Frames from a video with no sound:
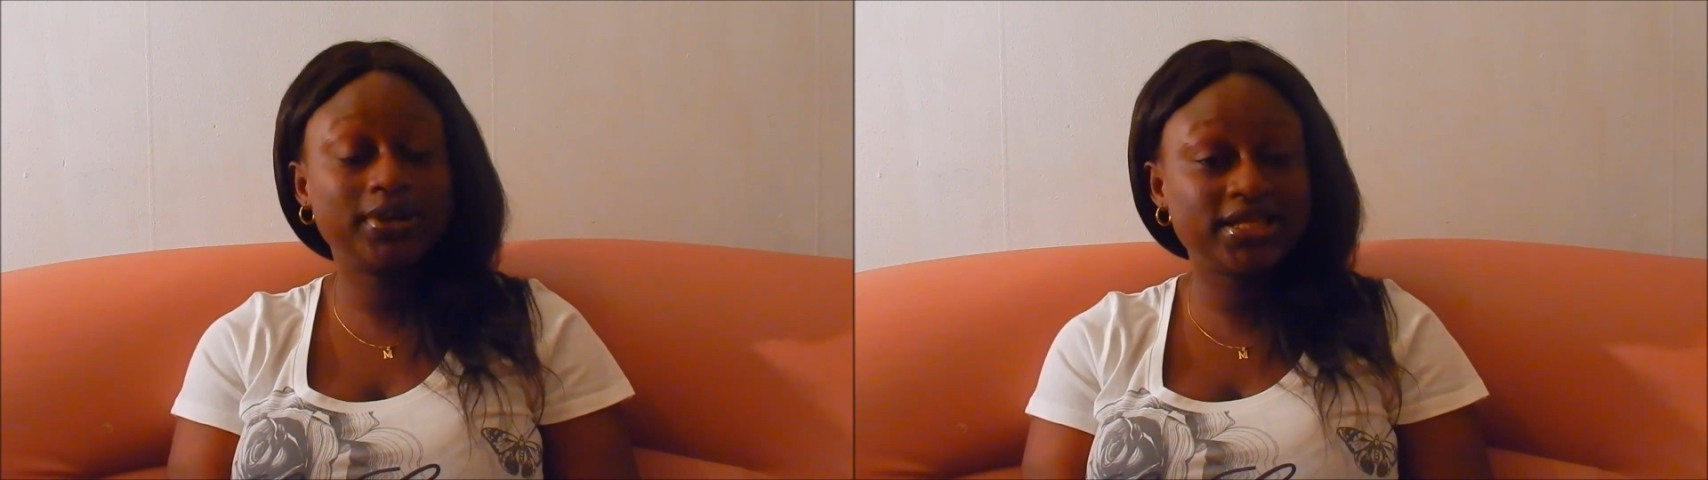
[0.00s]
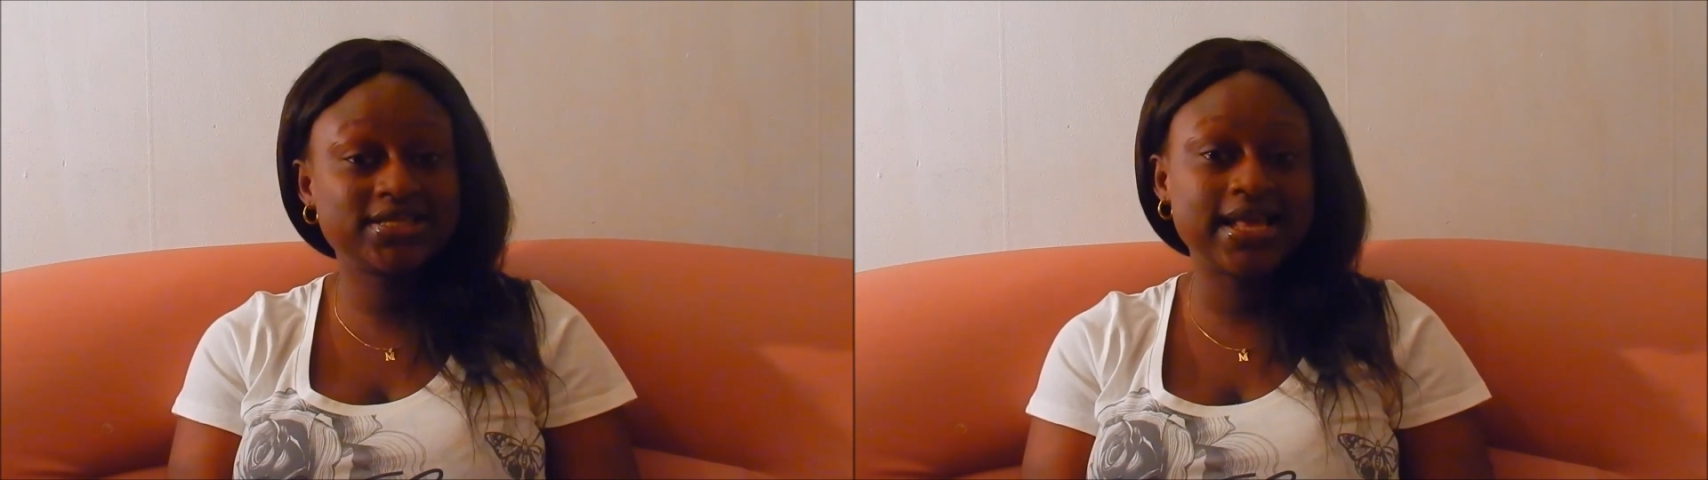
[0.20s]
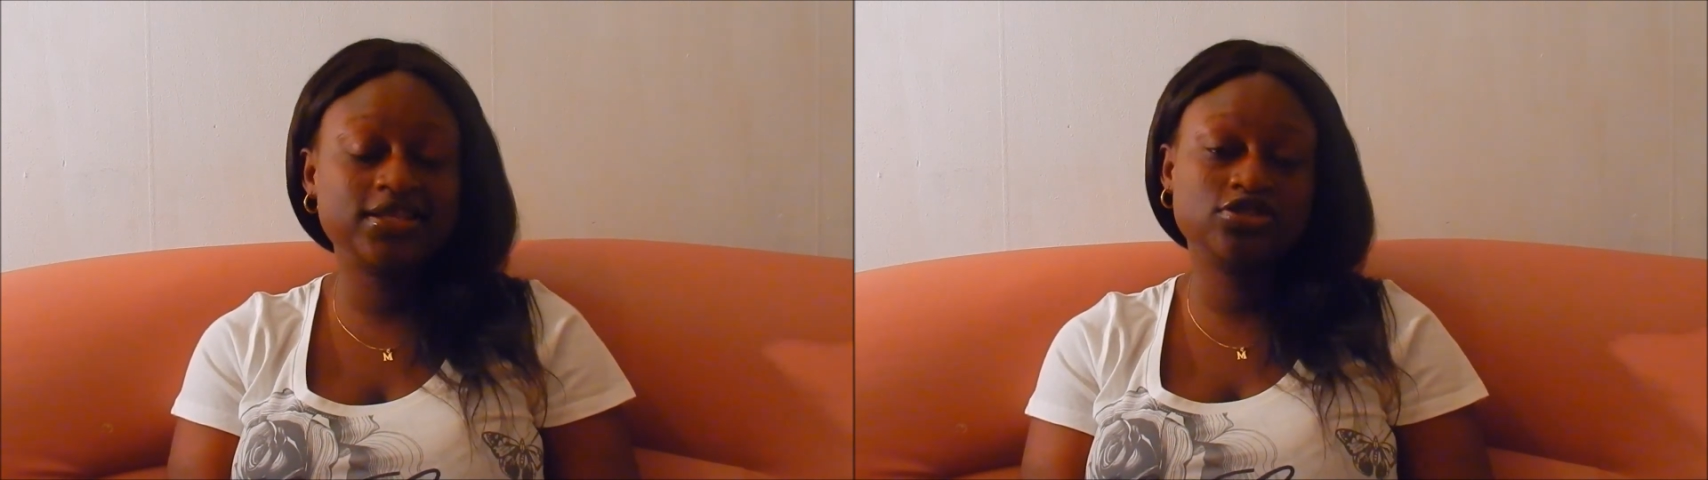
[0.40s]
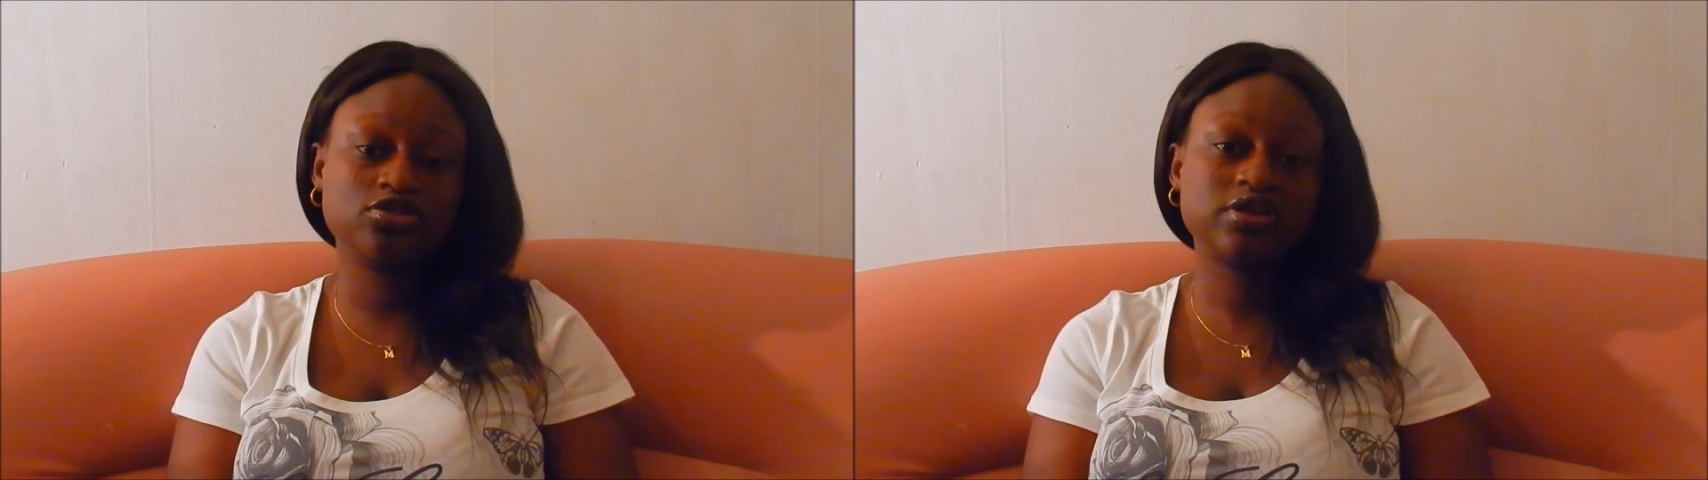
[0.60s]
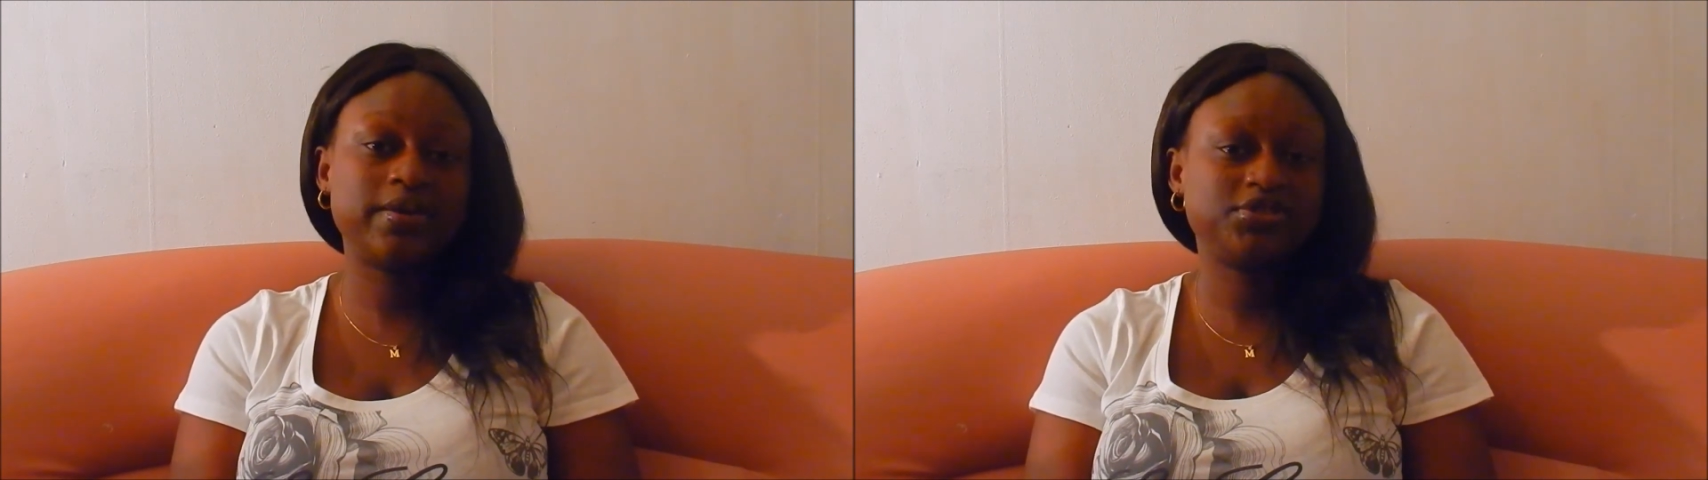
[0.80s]
please kindly
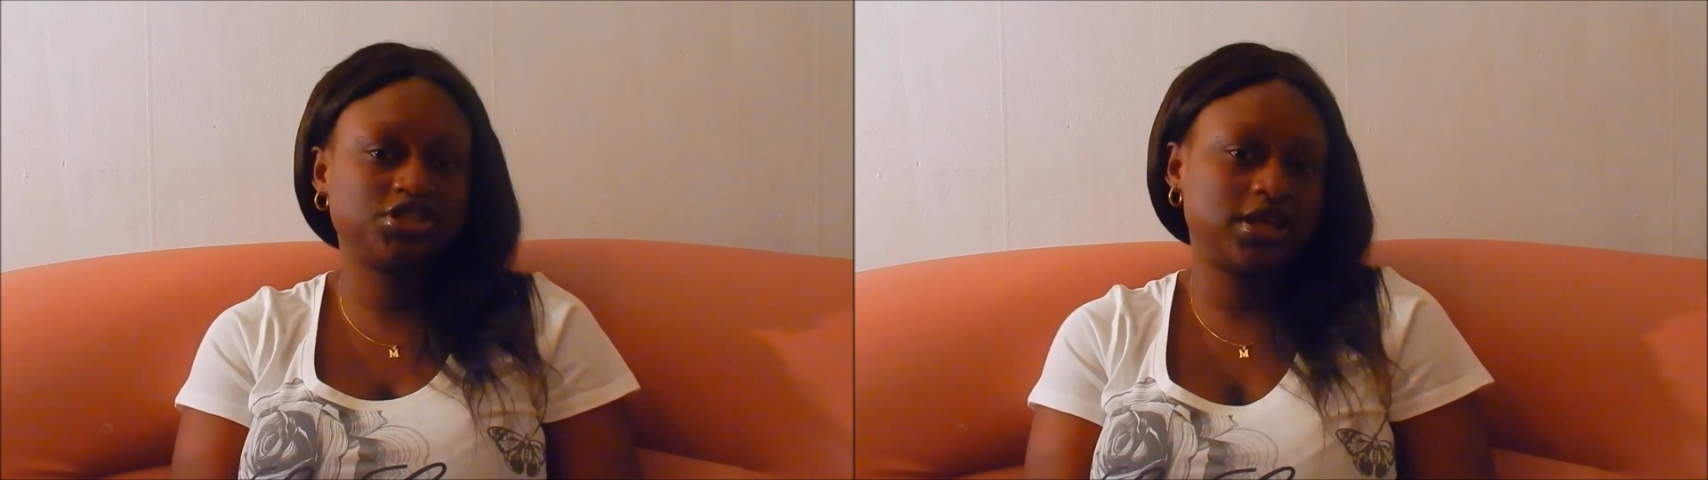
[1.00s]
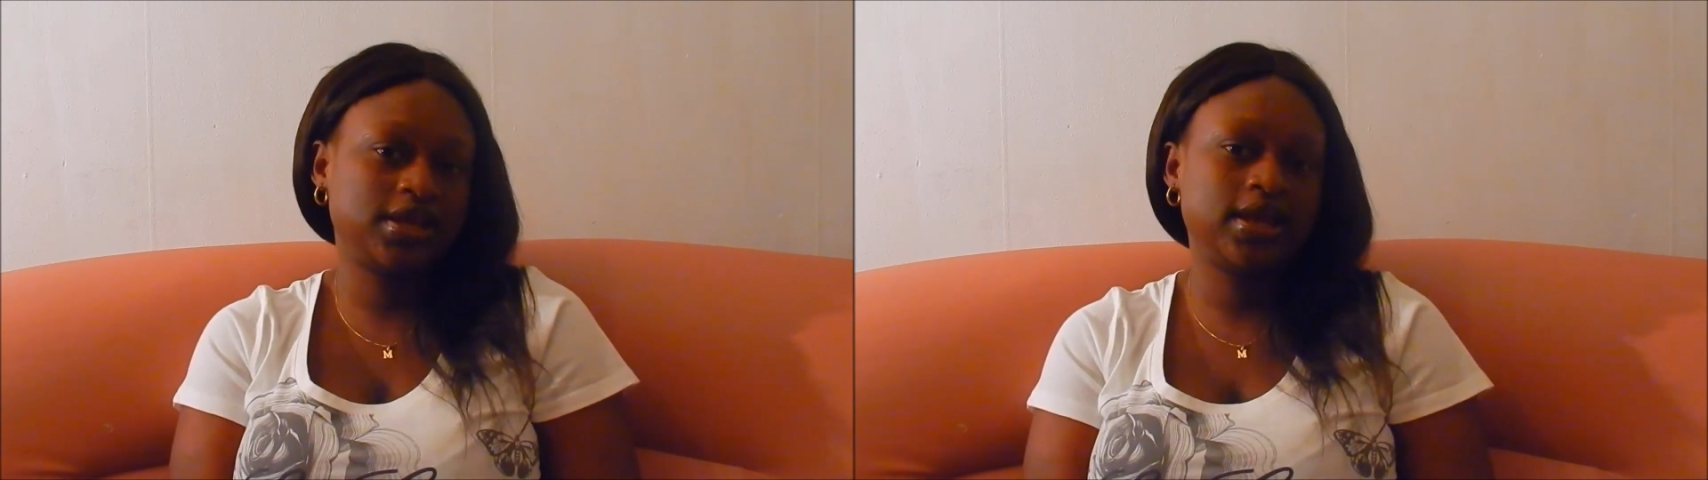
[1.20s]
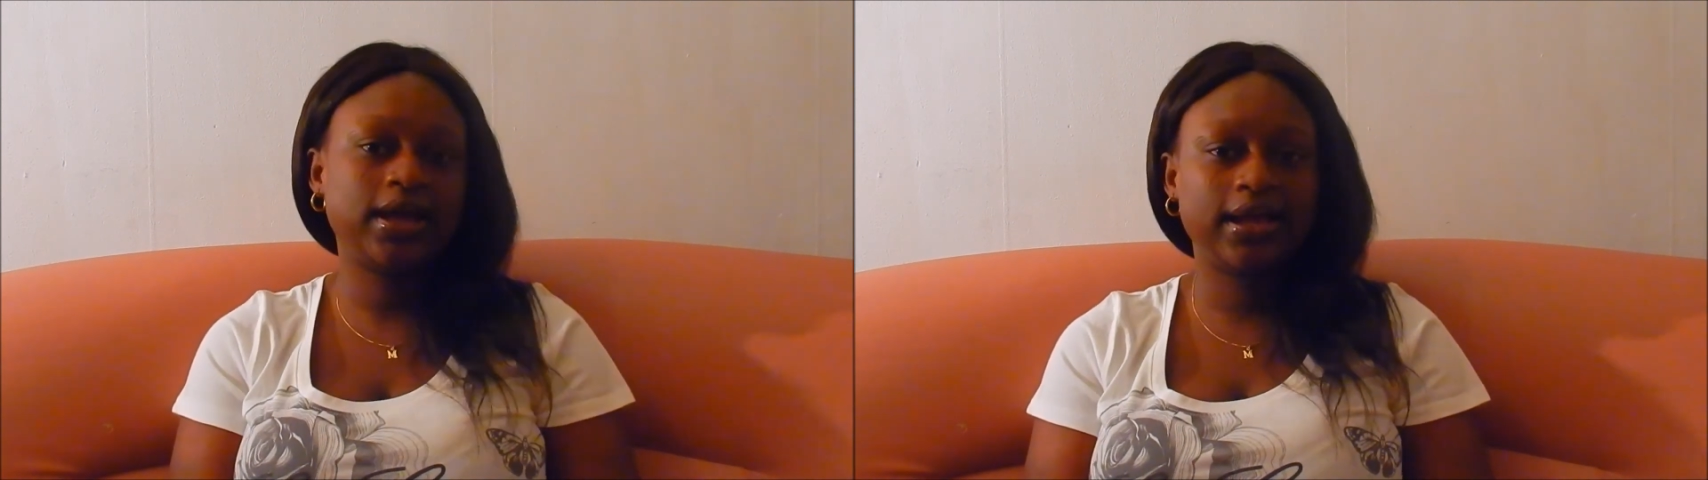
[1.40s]
subscribe, share,